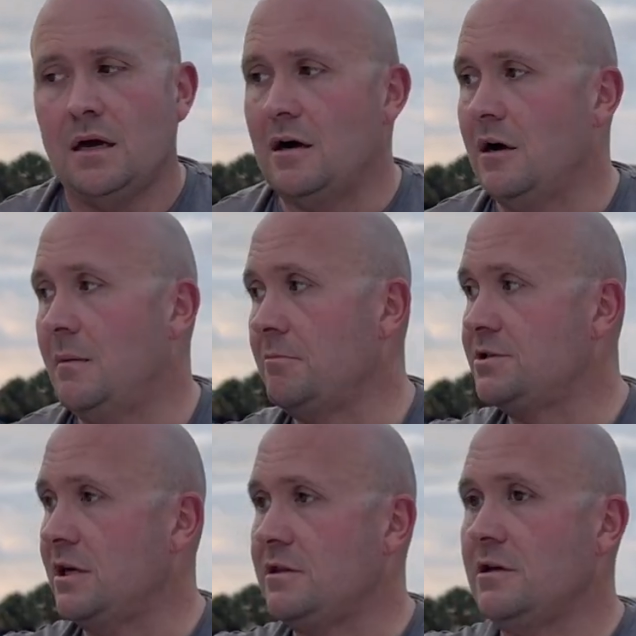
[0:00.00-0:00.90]
I'm going to
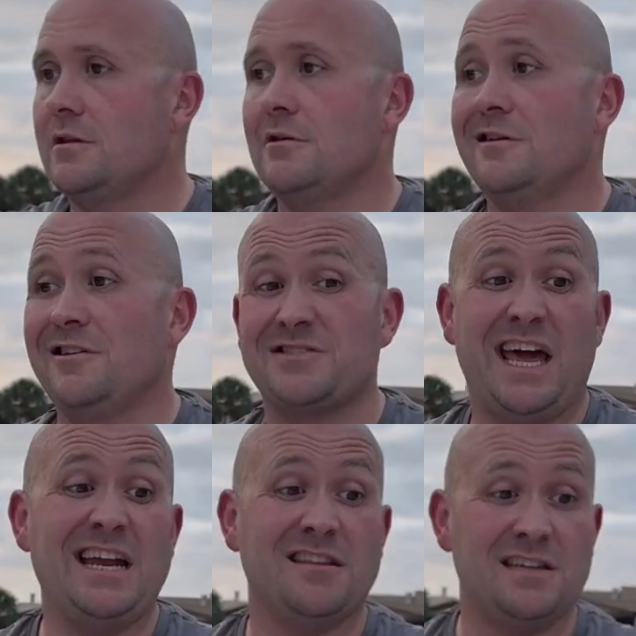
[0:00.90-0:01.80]
check the other. There's
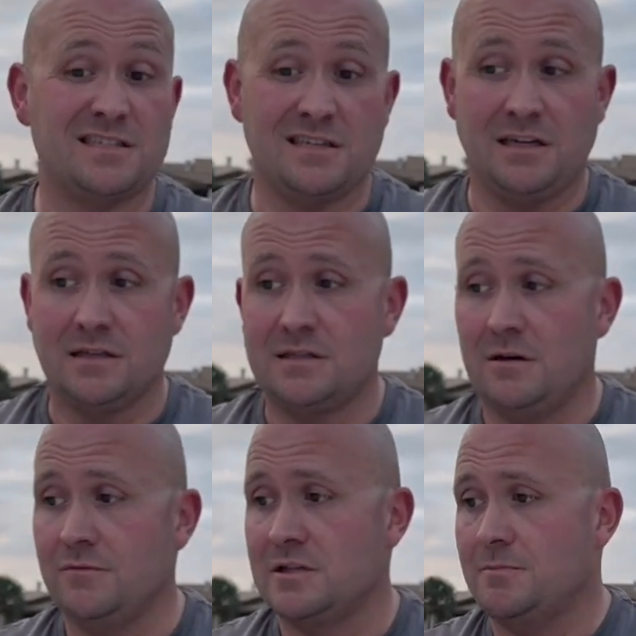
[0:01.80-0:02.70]
8 of these things
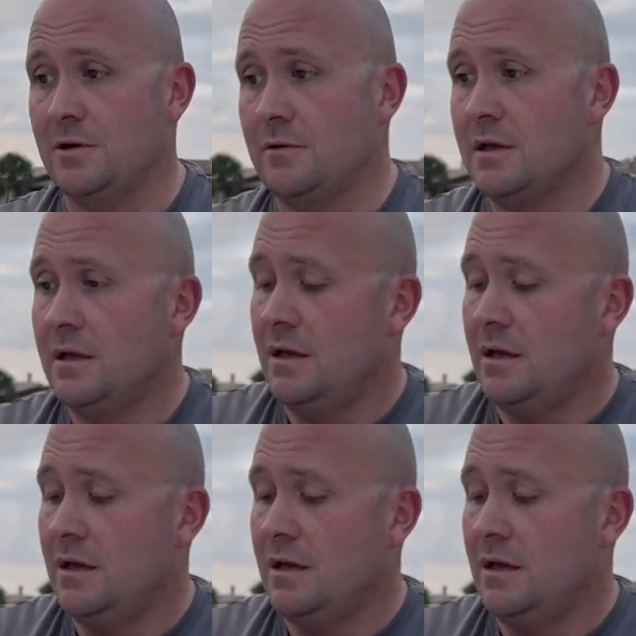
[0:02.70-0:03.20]
on this boat.